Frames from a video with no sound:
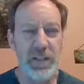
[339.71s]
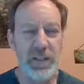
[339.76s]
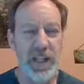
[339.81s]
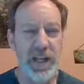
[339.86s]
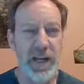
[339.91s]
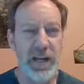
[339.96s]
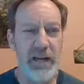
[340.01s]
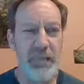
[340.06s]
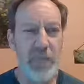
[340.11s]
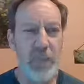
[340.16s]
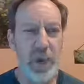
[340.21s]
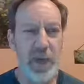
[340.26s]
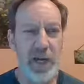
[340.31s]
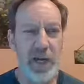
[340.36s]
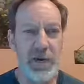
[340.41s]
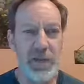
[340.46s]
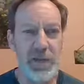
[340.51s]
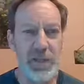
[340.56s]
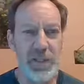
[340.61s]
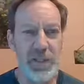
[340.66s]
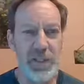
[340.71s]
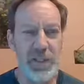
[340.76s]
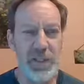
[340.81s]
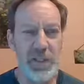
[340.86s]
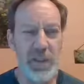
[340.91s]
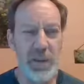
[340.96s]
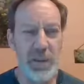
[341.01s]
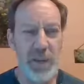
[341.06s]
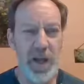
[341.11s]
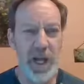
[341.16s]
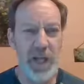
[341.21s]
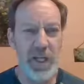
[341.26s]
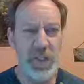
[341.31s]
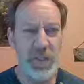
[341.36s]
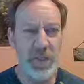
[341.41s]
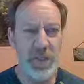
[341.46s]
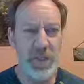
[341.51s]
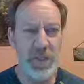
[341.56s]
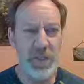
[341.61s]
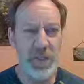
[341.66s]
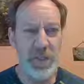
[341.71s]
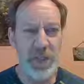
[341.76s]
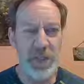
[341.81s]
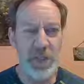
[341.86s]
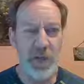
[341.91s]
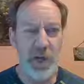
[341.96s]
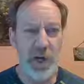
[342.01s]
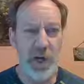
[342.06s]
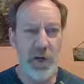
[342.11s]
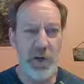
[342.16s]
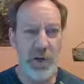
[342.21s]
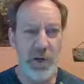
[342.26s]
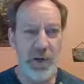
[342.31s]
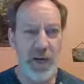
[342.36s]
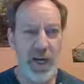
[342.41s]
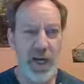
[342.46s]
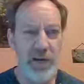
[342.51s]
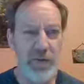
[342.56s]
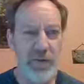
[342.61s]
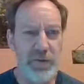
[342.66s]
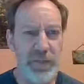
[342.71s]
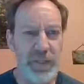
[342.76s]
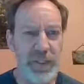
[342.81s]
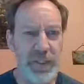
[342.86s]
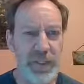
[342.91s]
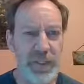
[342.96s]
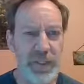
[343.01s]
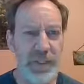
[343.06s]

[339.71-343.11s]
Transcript: live wires can still possibly be on ground